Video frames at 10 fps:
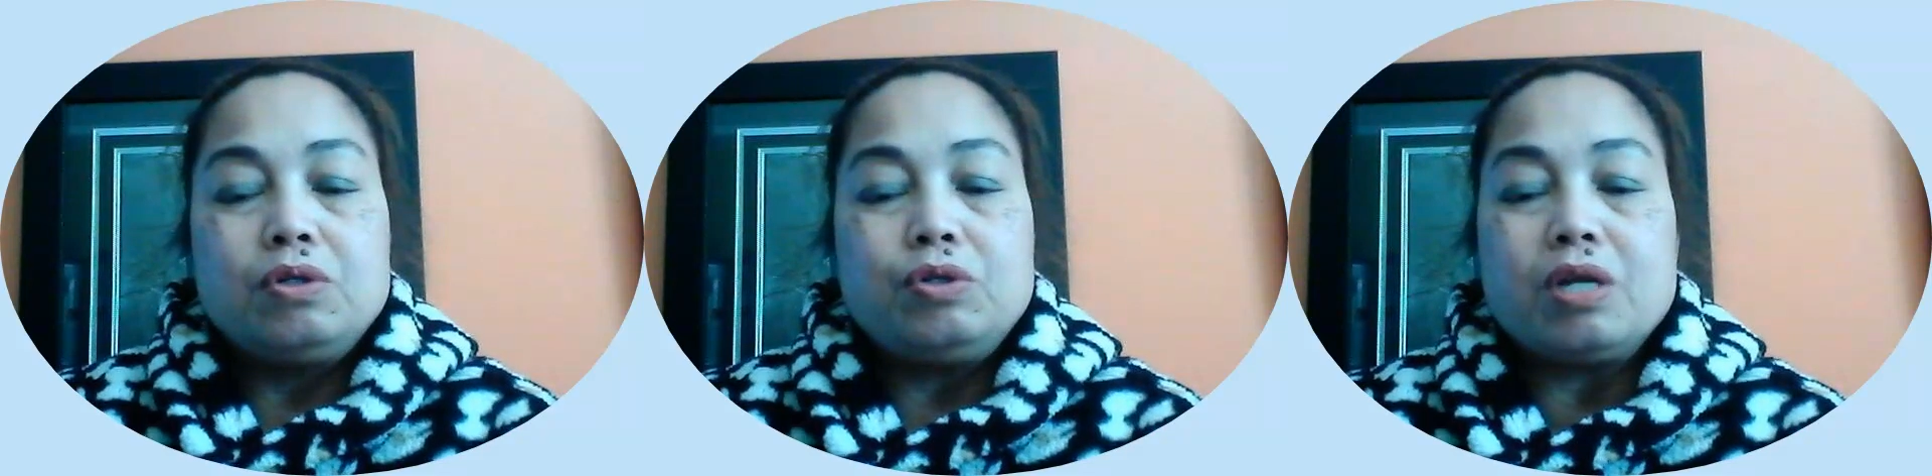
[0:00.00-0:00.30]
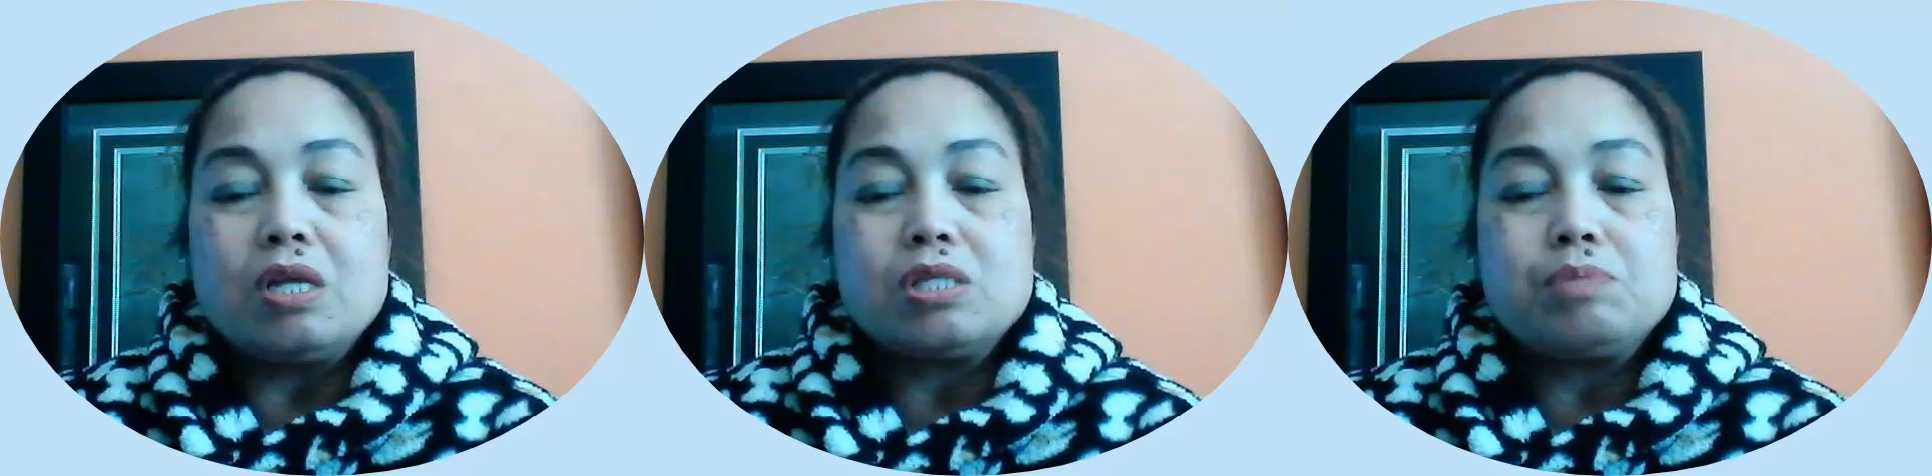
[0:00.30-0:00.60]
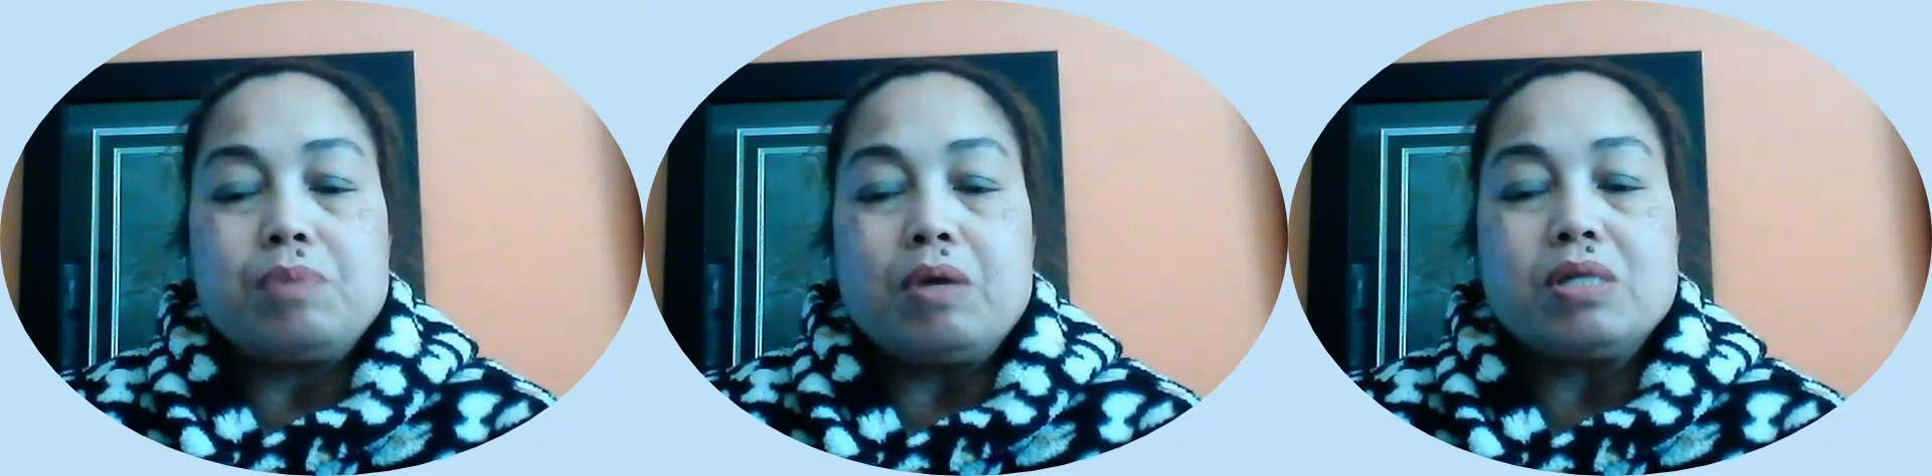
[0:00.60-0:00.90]
You can
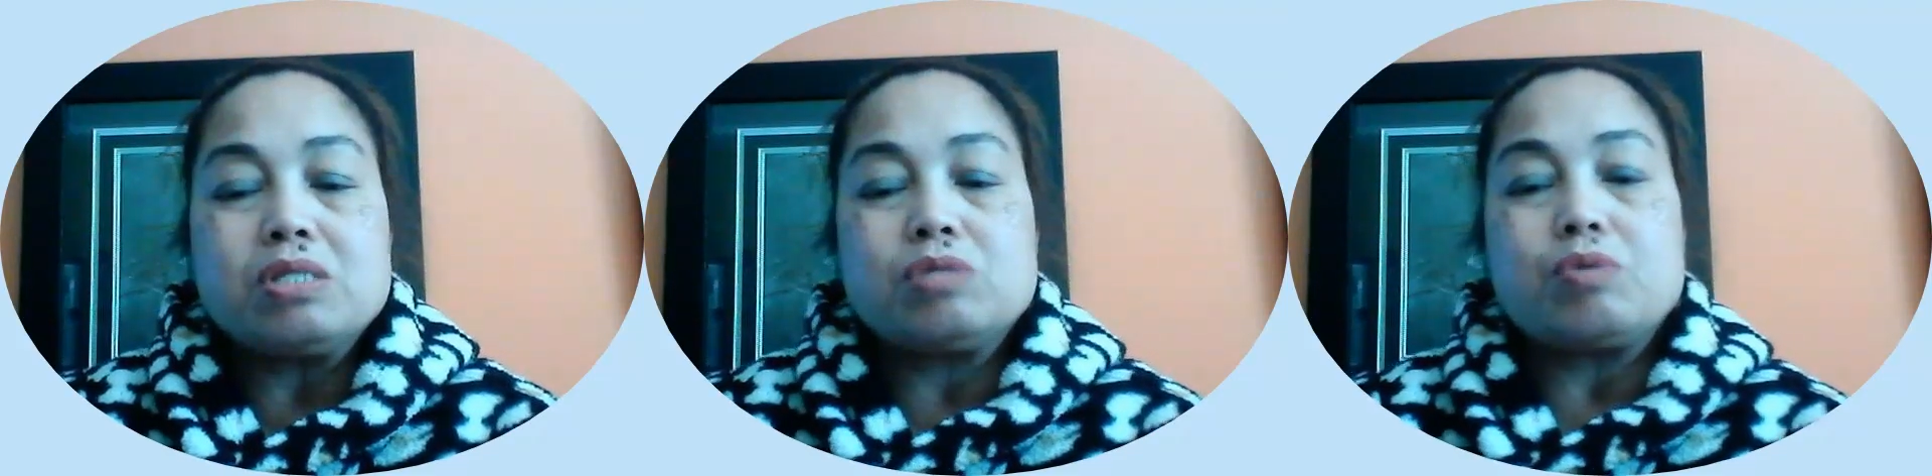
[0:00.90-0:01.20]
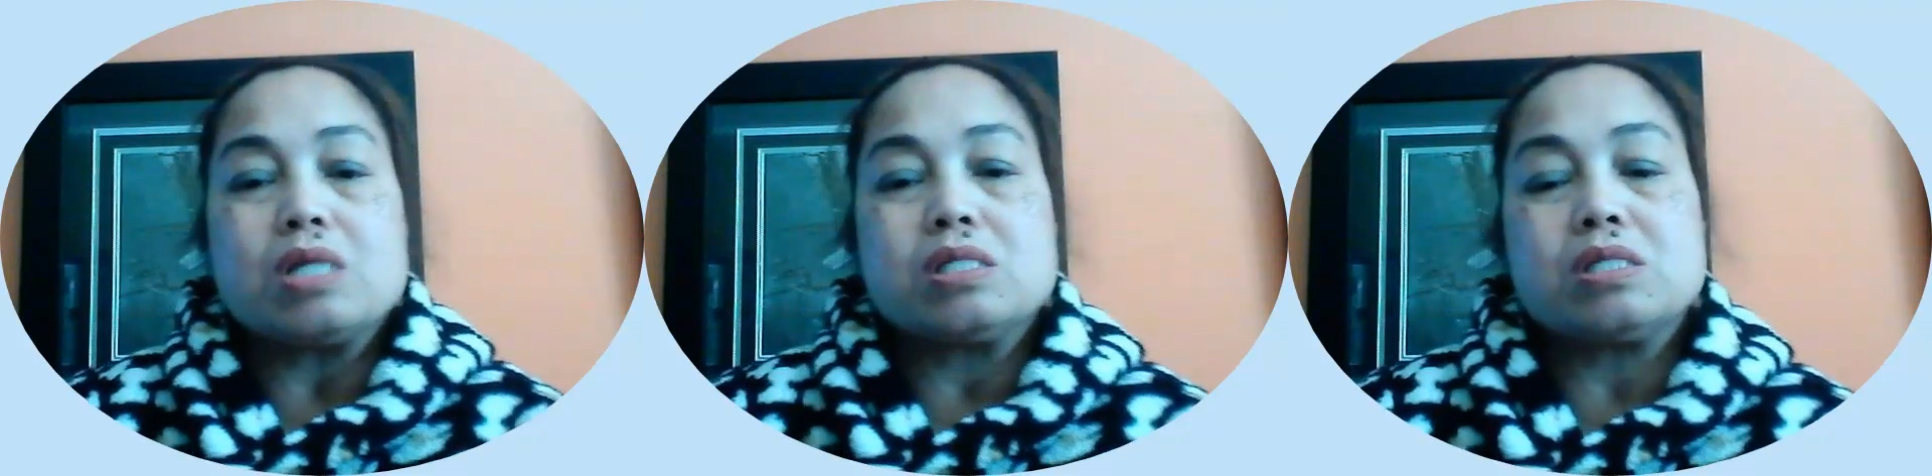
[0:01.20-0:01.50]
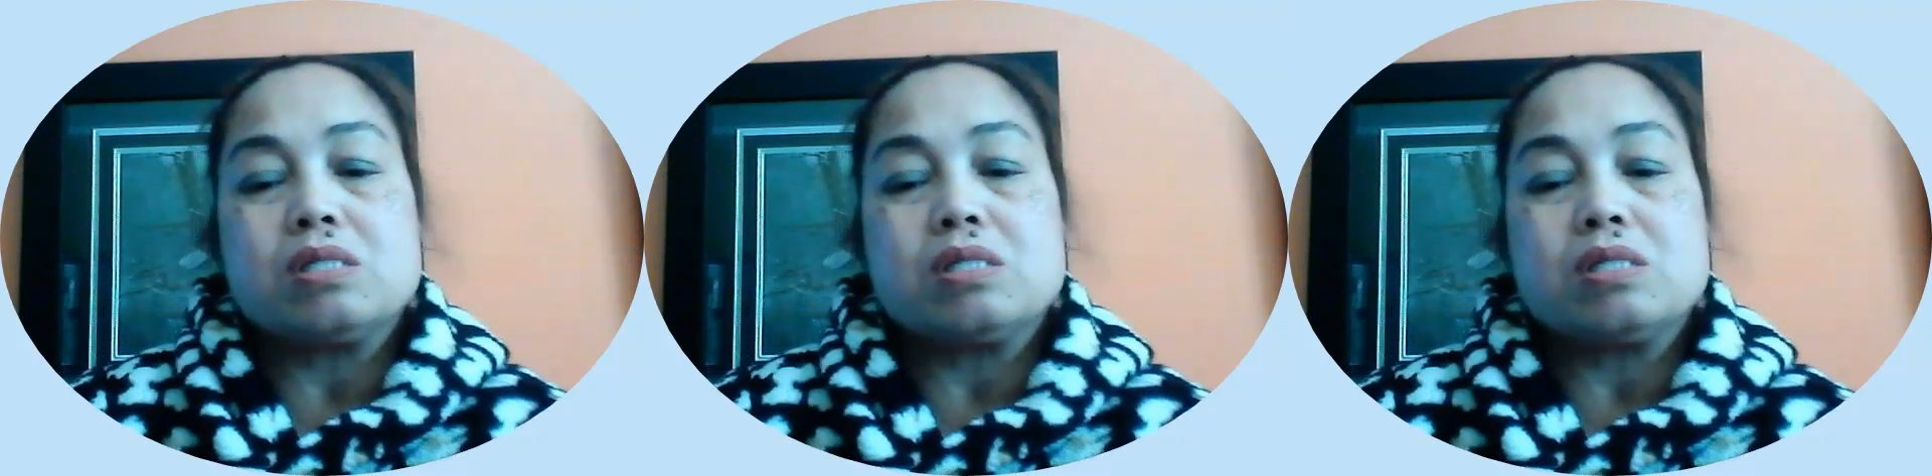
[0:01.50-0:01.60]
experience stress